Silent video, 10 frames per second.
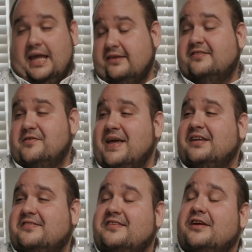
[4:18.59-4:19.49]
Lance, the
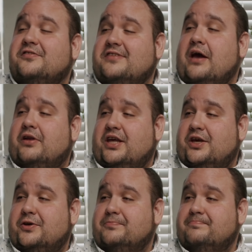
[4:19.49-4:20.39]
man stares down at
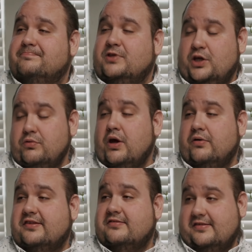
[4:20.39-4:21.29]
you. You
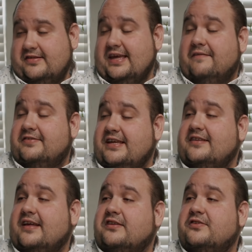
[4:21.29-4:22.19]
notice the
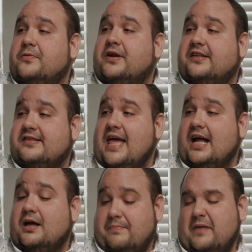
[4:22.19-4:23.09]
CFC tattoo on his
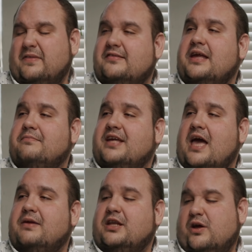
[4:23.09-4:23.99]
neck about the same
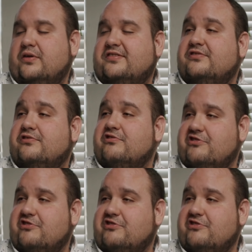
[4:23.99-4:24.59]
time he notices your